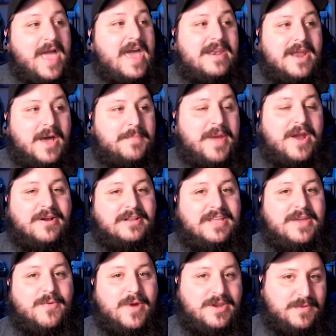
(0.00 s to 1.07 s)
And
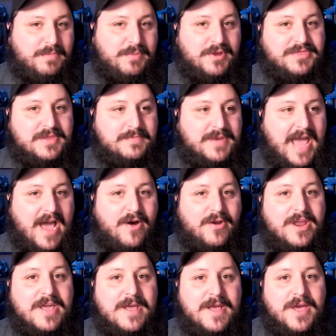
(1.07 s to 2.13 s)
apparently, when you put them
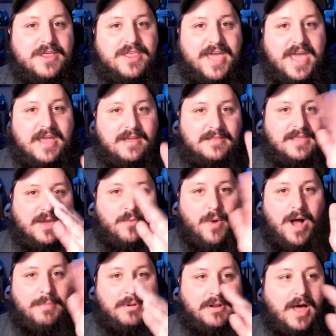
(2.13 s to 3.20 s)
down, they they
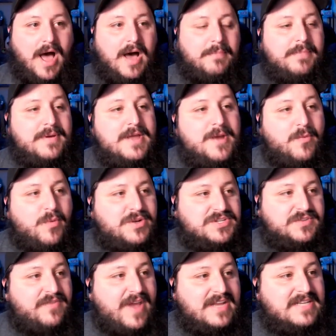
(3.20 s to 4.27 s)
wobble up, which
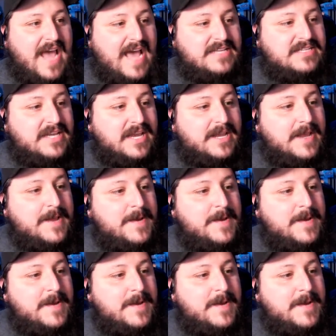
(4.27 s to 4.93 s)
is fantastic.